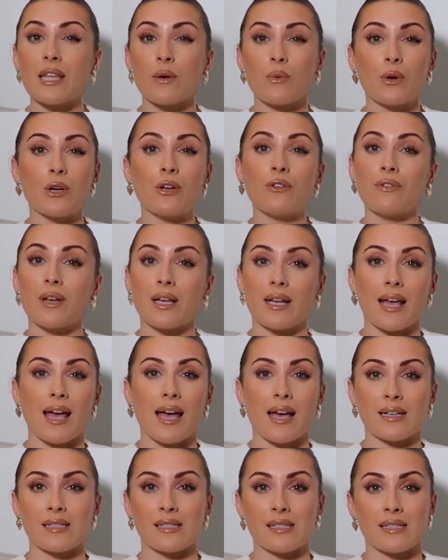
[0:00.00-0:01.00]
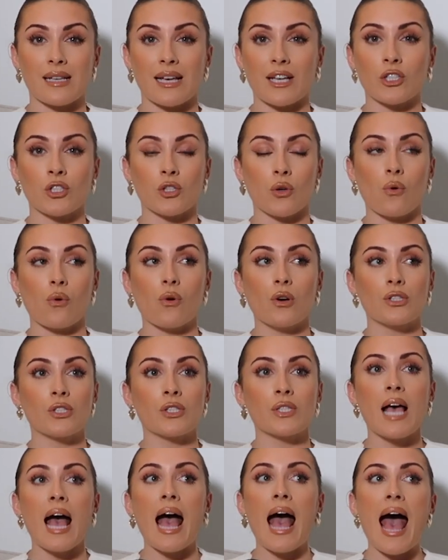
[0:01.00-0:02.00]
They weren't really exercise
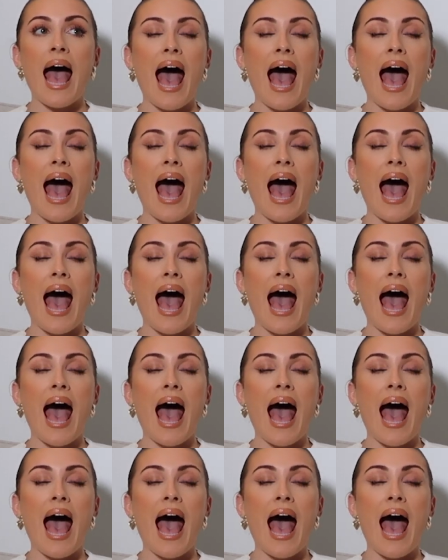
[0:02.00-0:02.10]
shorts.